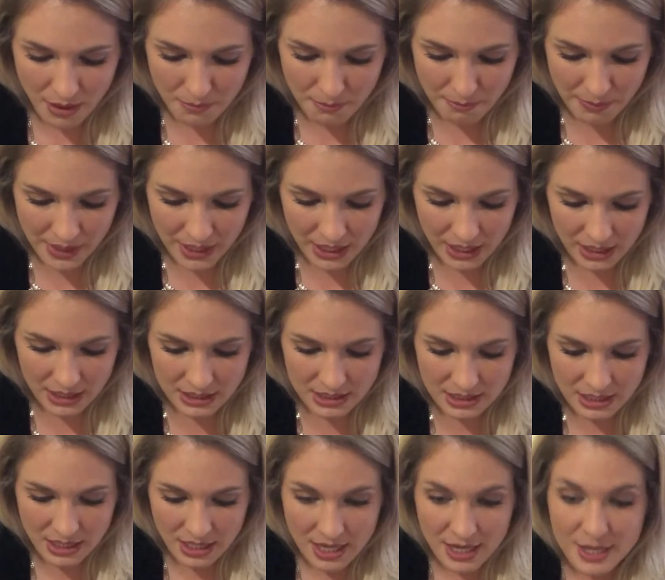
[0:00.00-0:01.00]

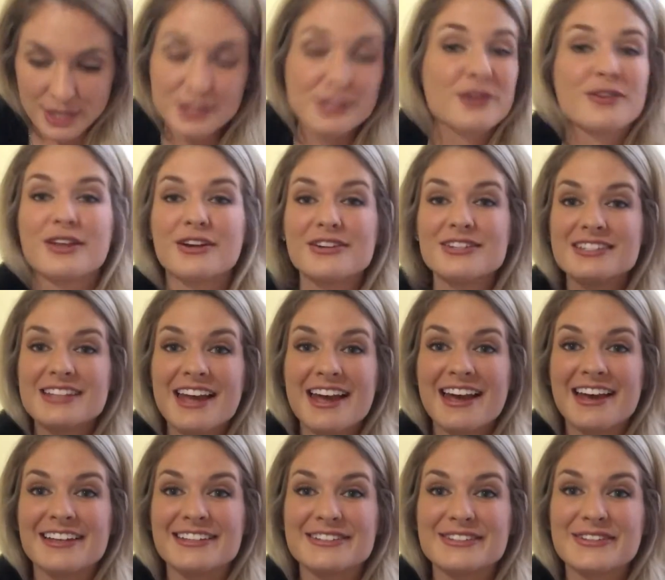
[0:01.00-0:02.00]
But so there's
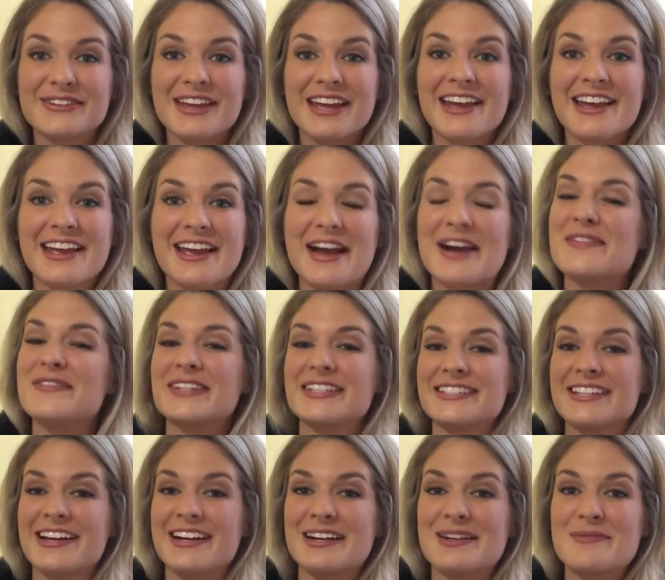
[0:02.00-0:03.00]
that. So yay, I'm
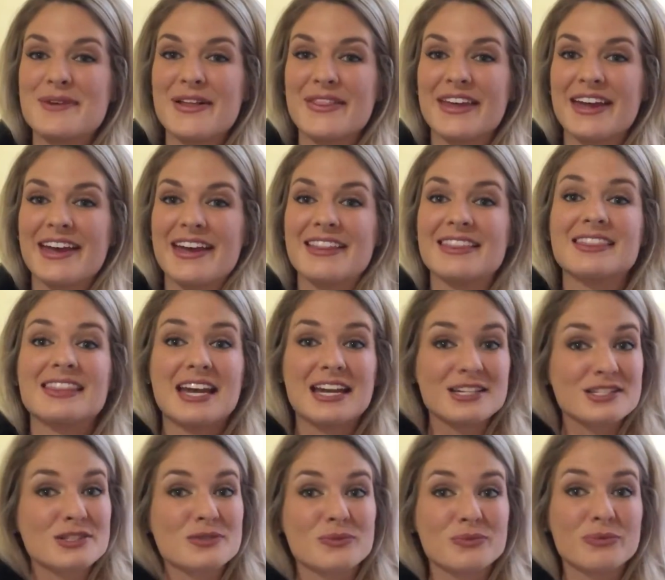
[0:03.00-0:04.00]
excited about that.
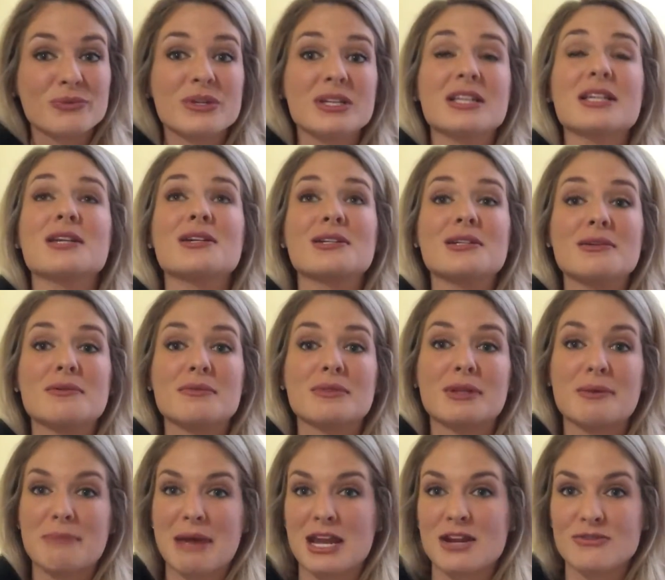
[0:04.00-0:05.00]
That's really
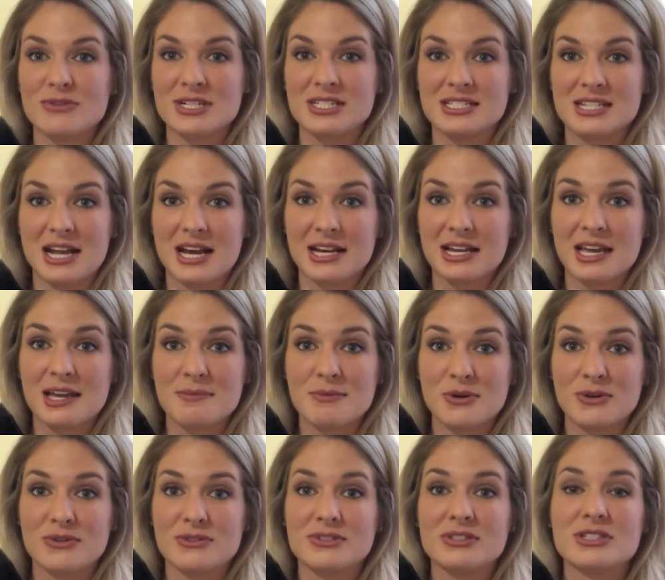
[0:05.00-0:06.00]
the main reason I came
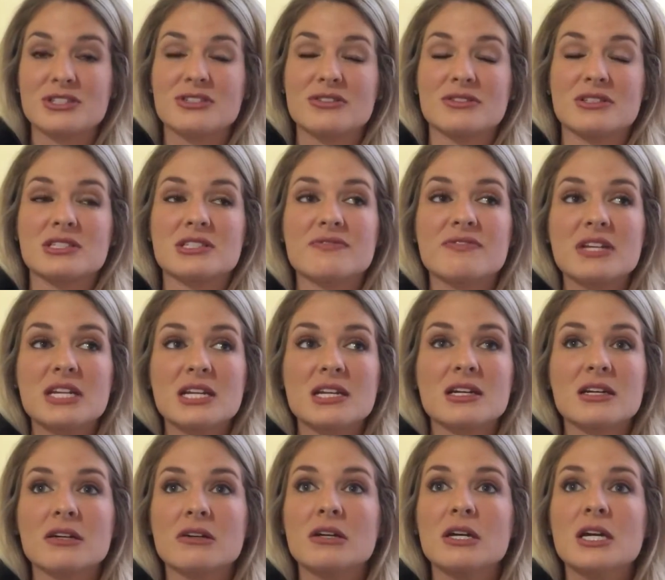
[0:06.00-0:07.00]
on to do this
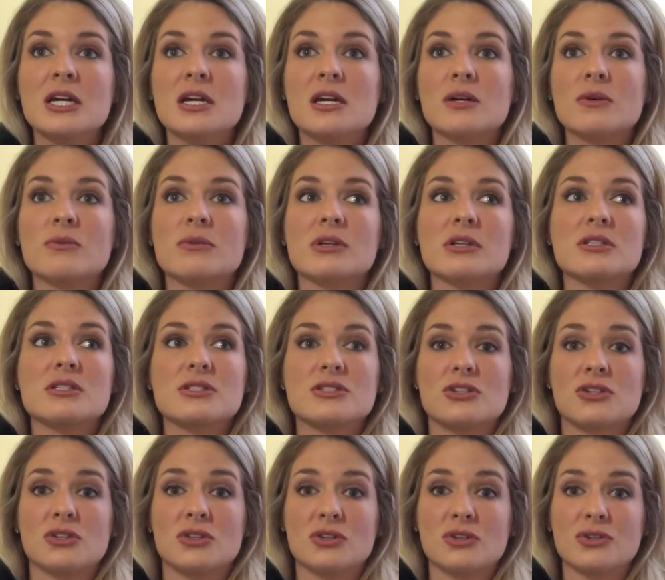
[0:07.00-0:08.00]
video, was
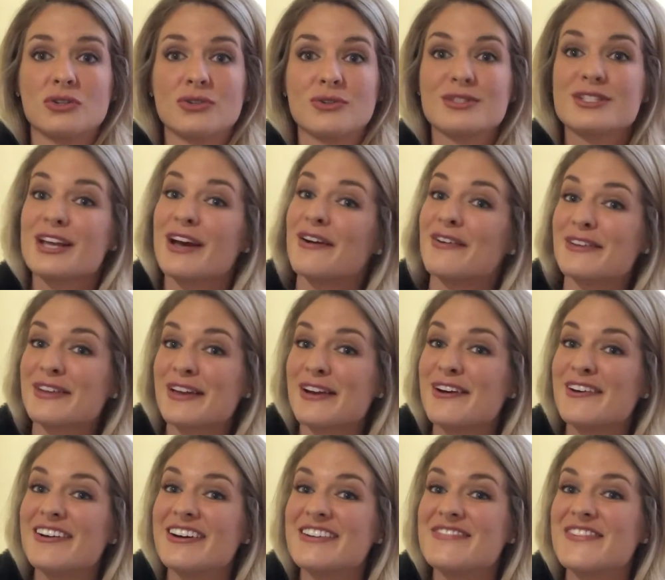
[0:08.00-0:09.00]
to tell
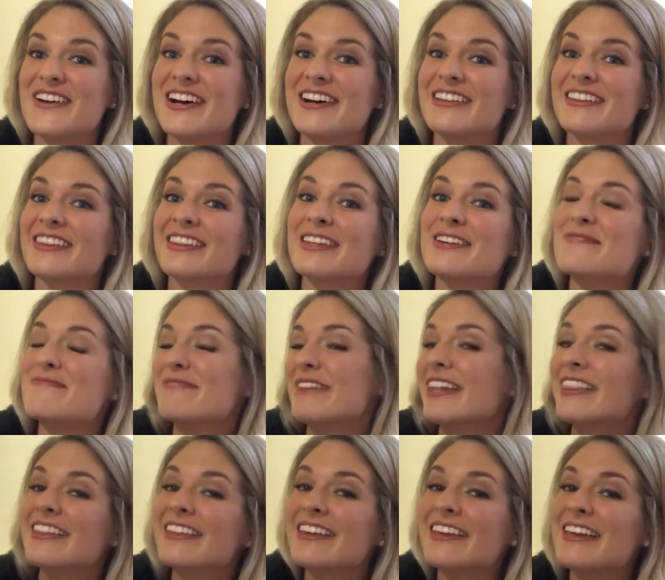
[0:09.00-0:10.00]
y'all about the
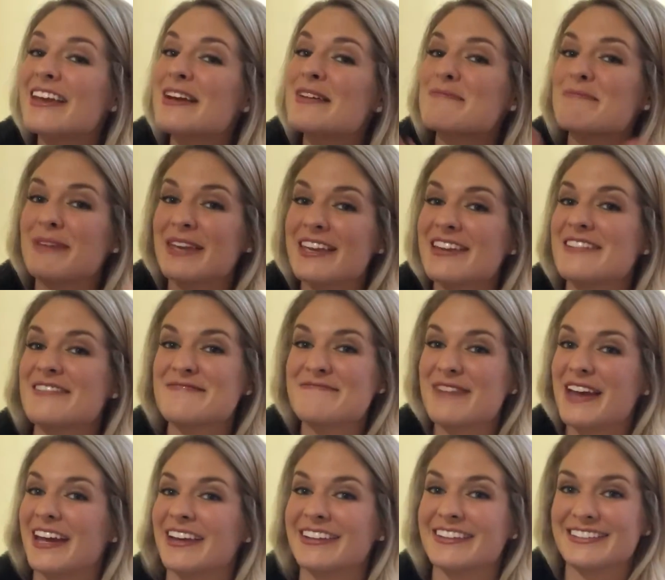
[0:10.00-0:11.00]
monthly pink
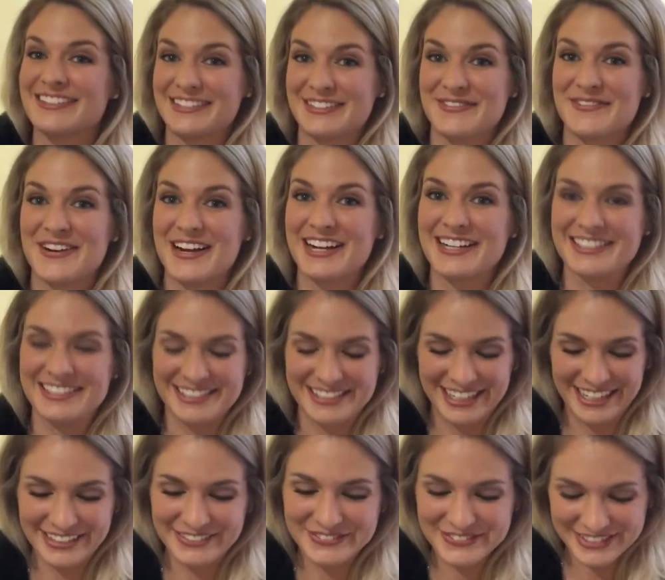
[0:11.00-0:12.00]
package surprise.
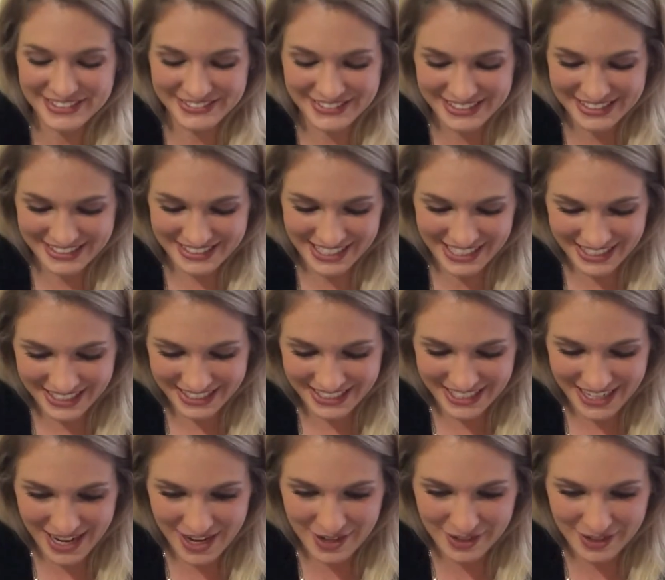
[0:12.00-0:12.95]
I'm so excited.